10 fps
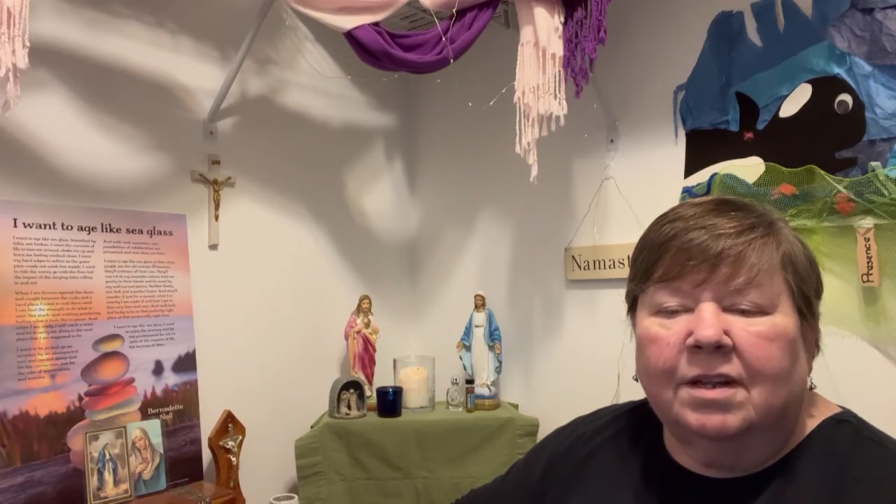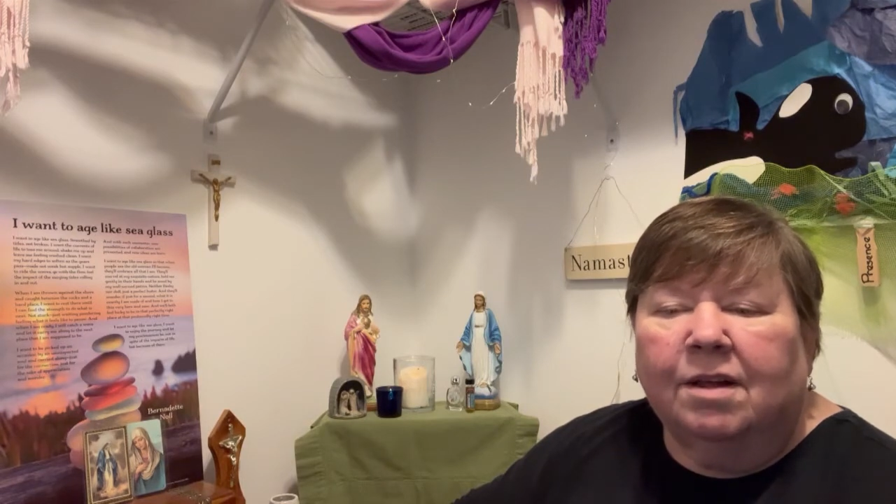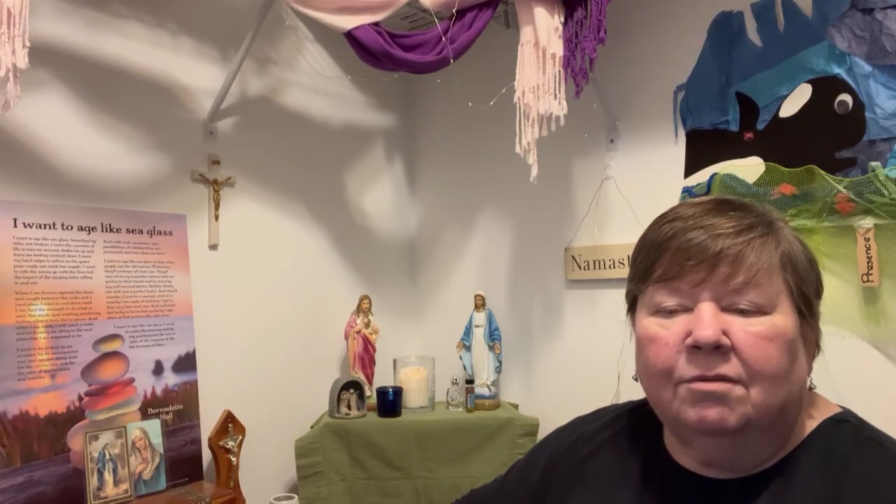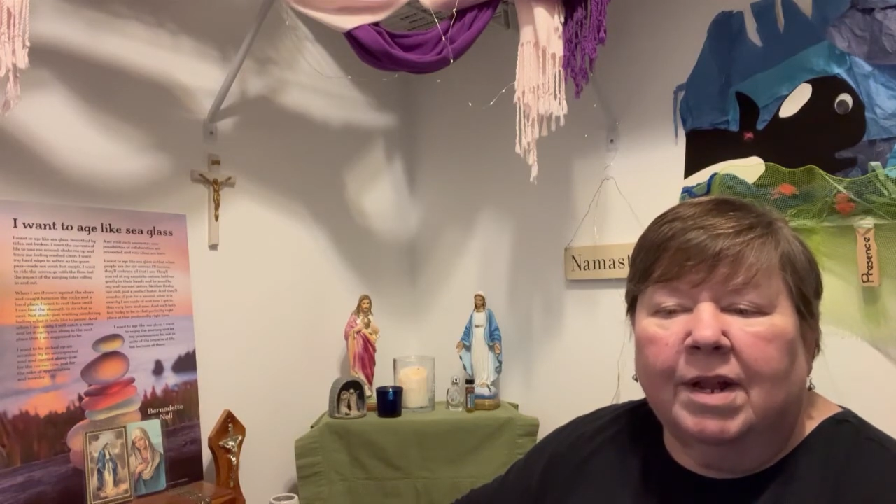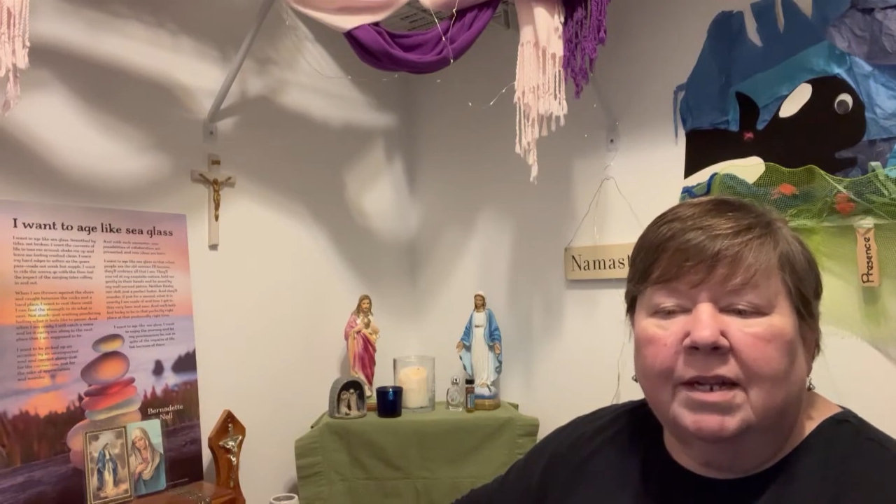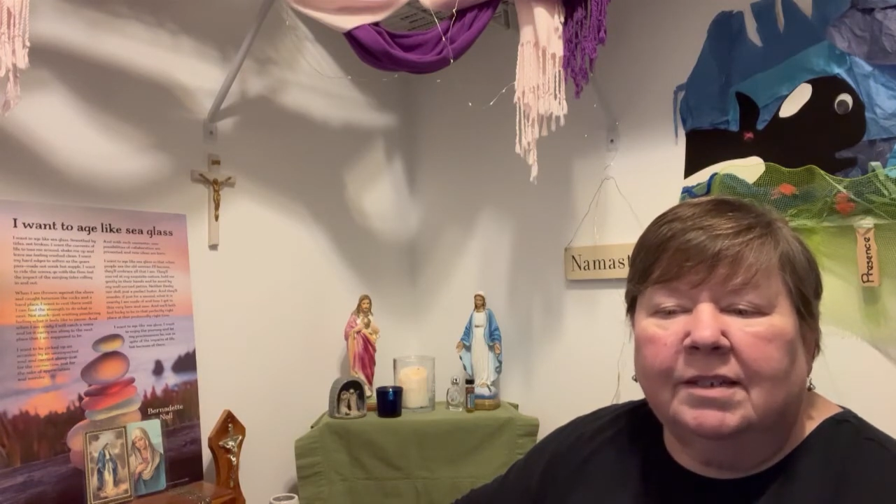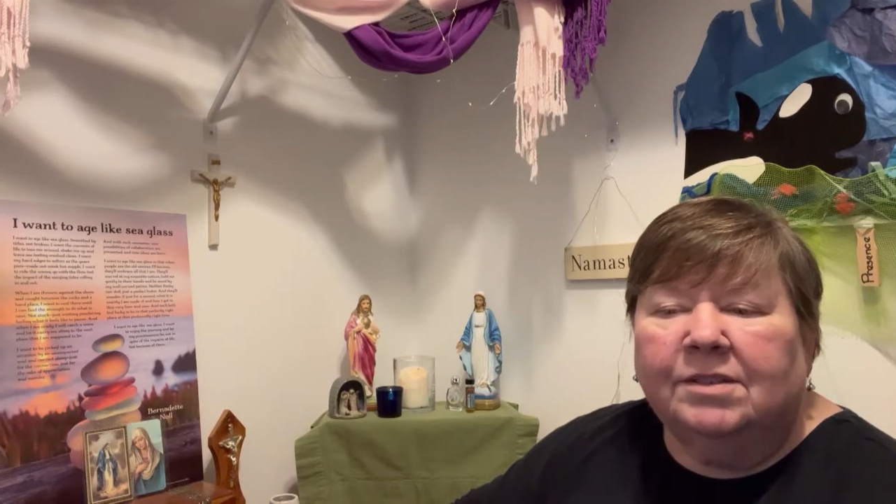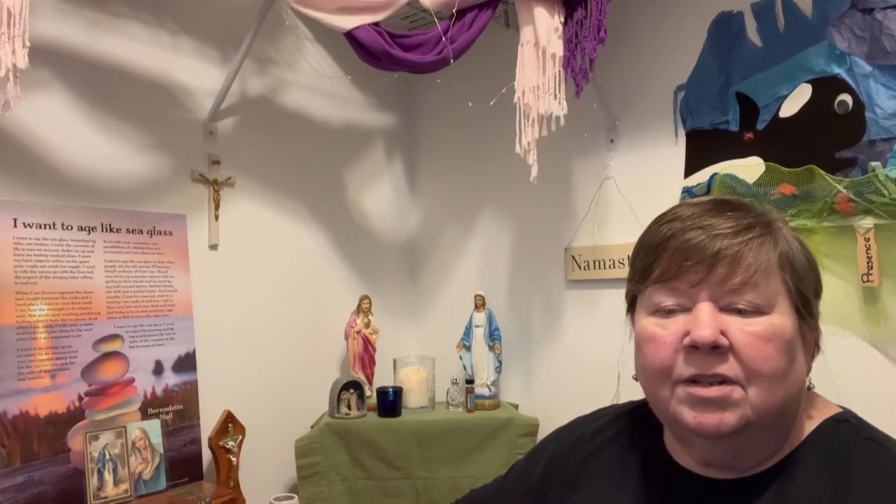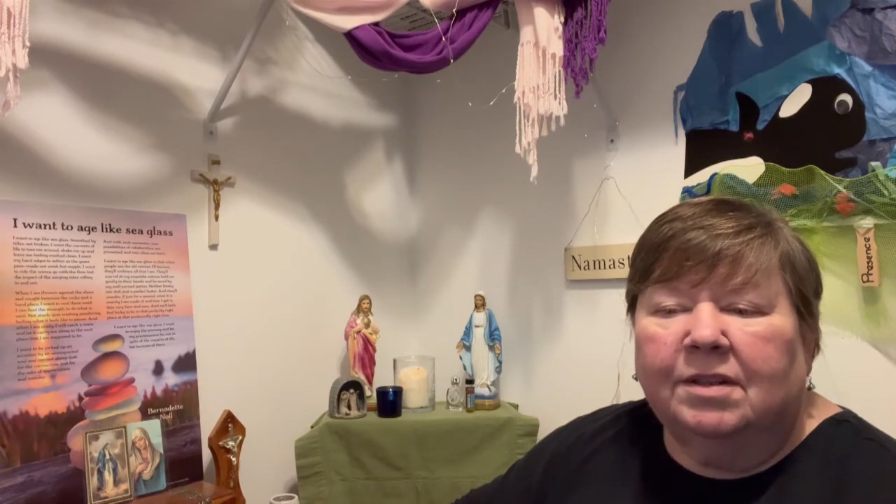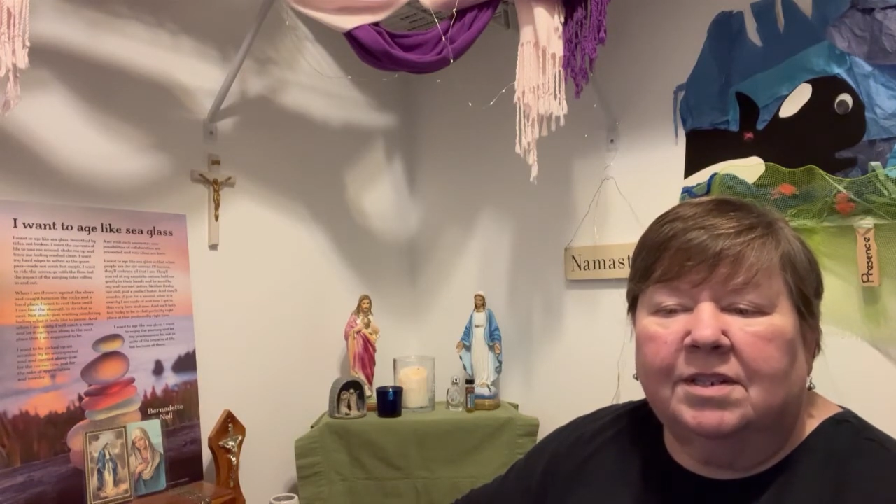and ran
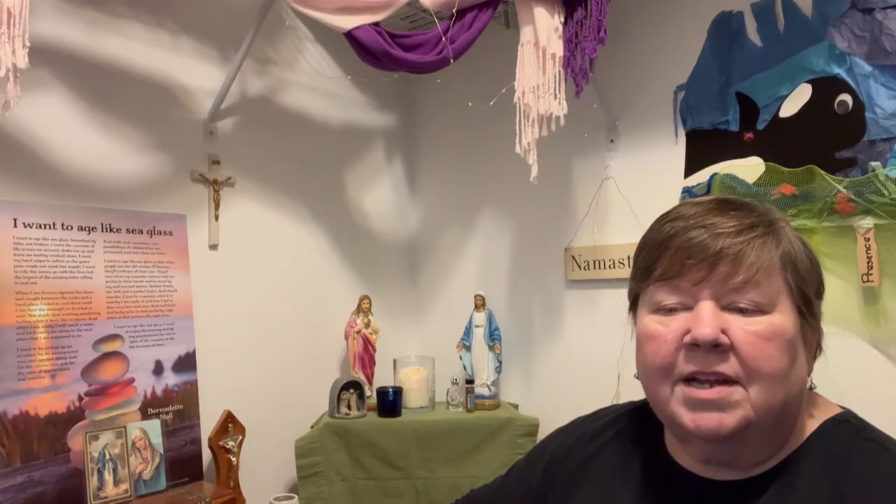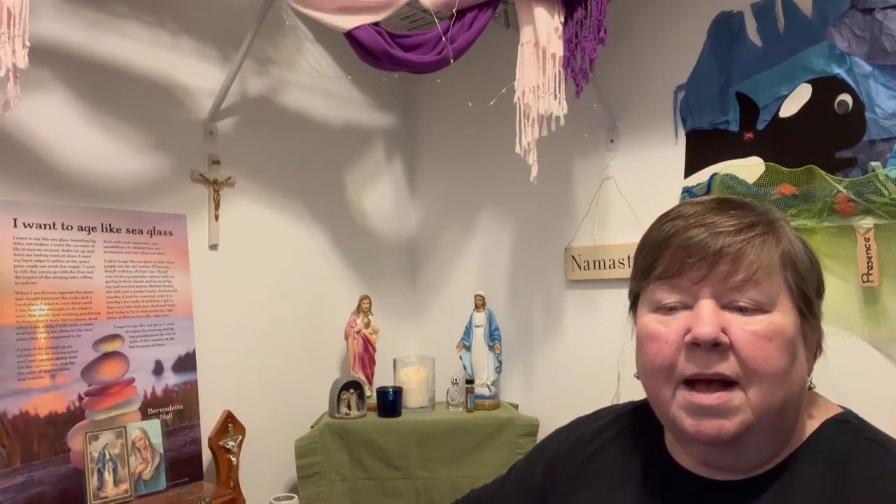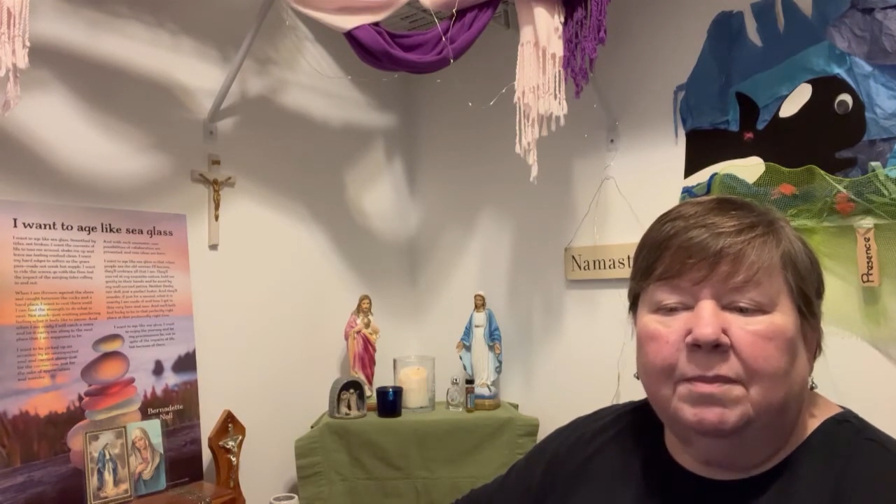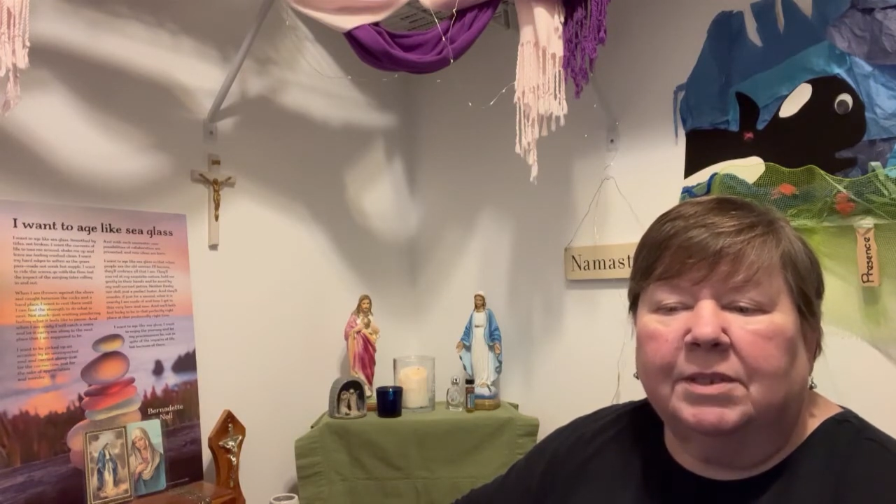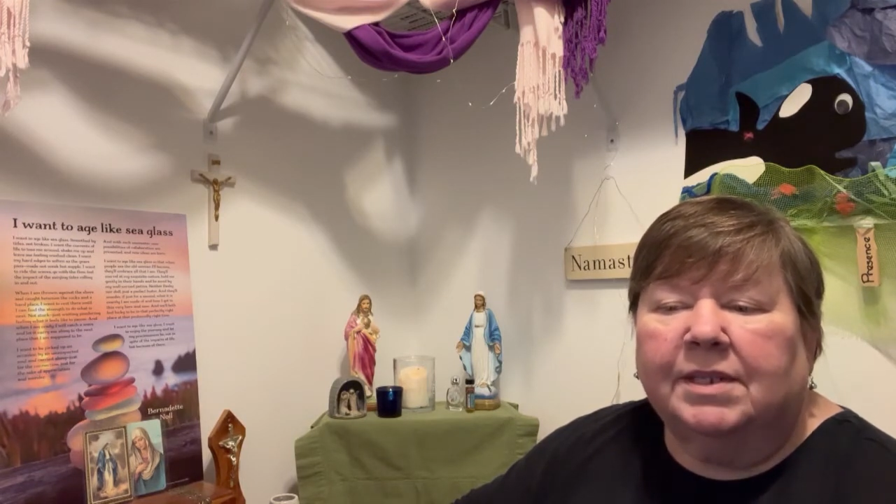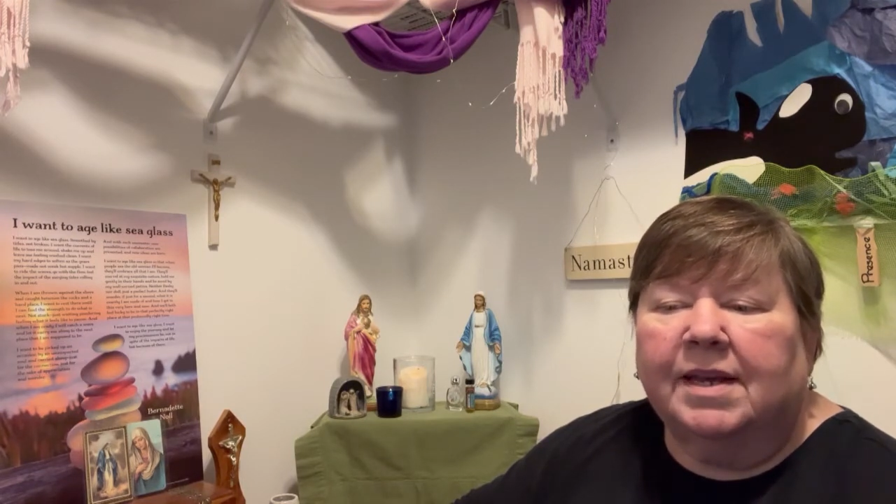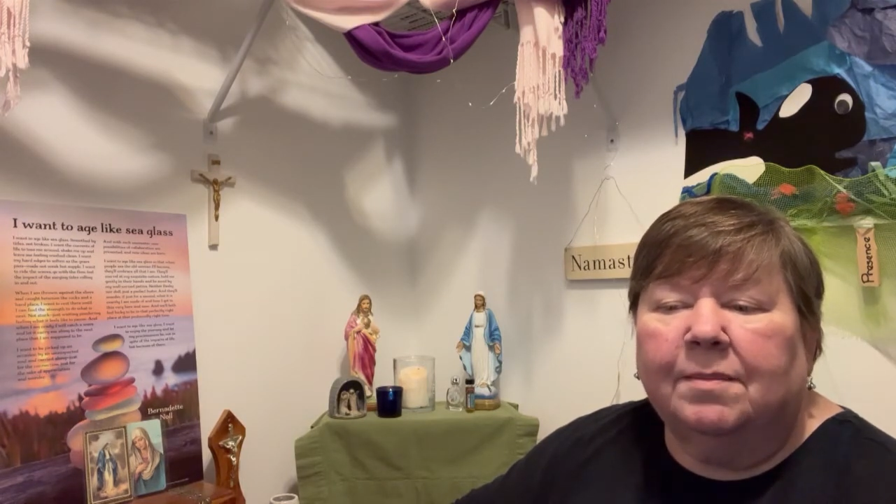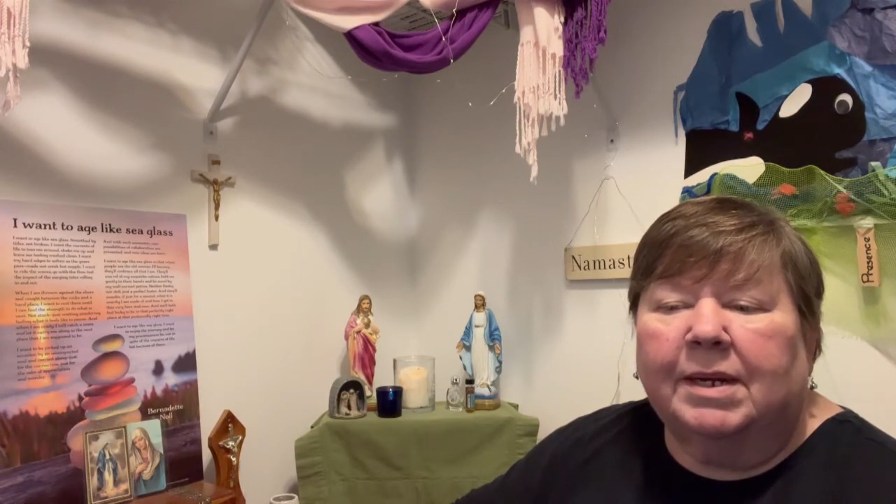into the chapel to get